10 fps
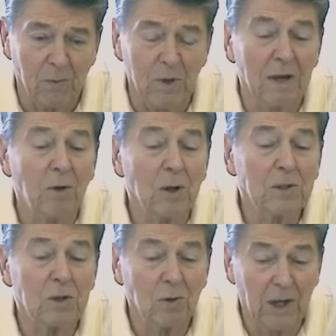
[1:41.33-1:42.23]
We have
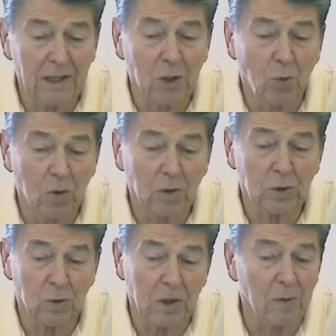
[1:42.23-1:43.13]
also led the
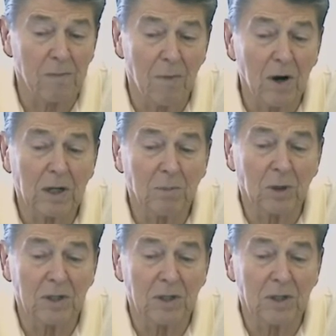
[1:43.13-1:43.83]
world toward a remarkable